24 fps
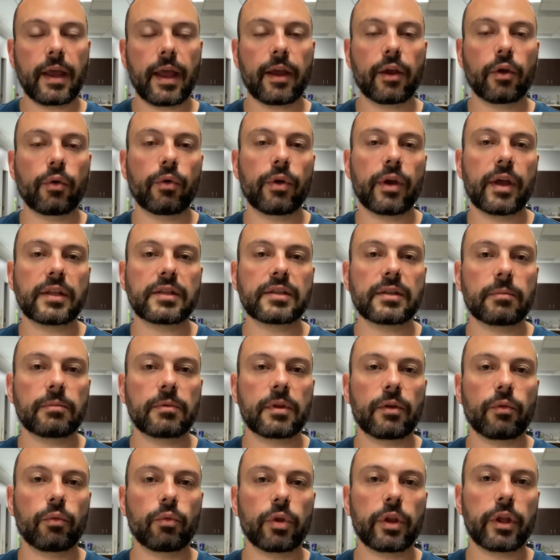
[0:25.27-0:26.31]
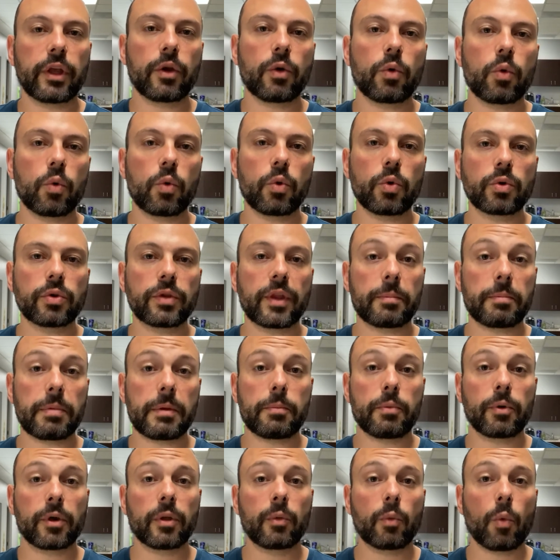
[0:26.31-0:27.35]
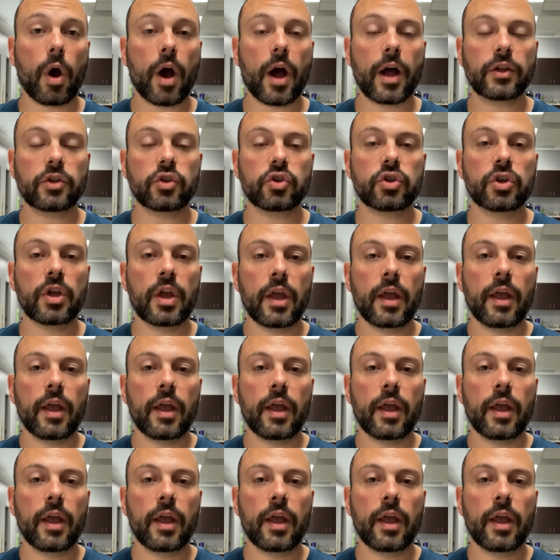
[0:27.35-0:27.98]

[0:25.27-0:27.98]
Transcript: and create something really cool that people can watch